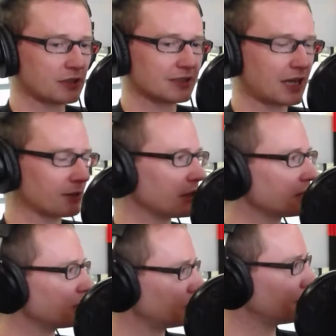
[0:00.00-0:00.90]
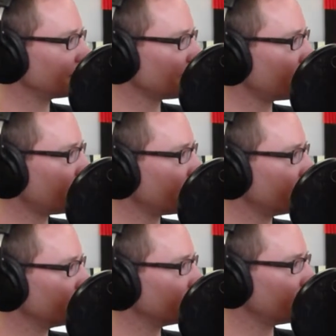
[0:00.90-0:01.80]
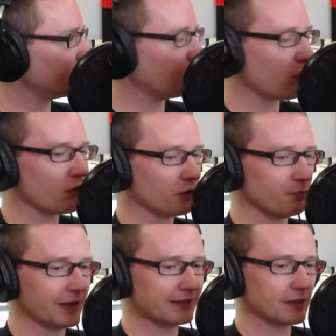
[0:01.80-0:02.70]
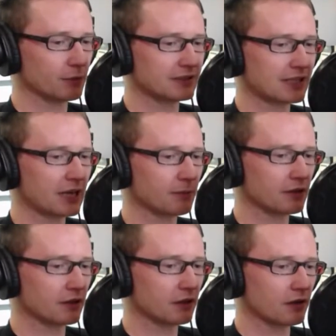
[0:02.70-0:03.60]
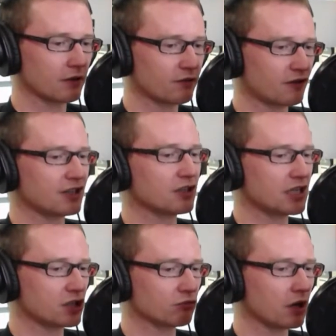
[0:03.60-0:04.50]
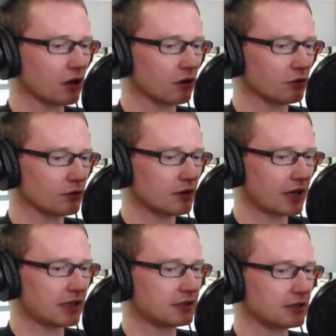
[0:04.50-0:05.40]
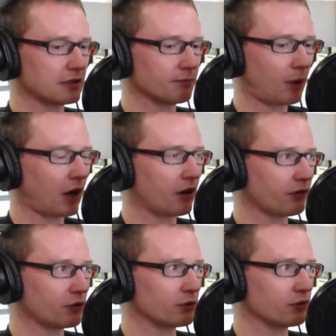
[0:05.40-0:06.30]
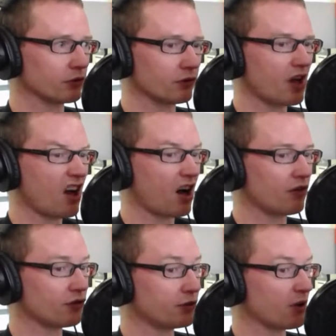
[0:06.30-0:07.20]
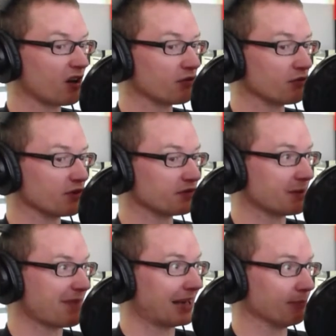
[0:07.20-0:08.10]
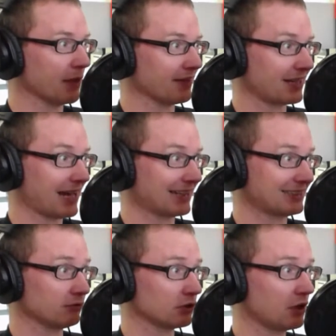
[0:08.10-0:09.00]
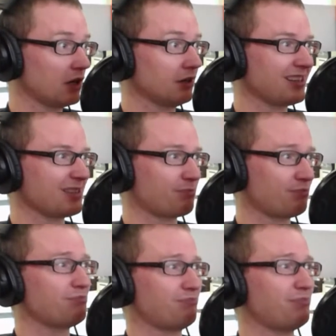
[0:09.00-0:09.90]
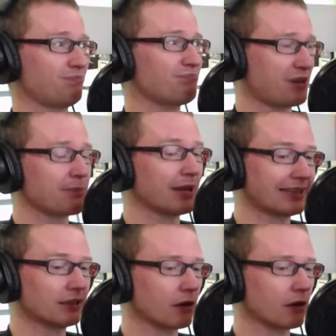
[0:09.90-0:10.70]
is telling me, it's a very, very broad base here, but it's telling me that for Indonesia alone, 18 plus users, 100 to 150 million monthly actives. That's pretty big.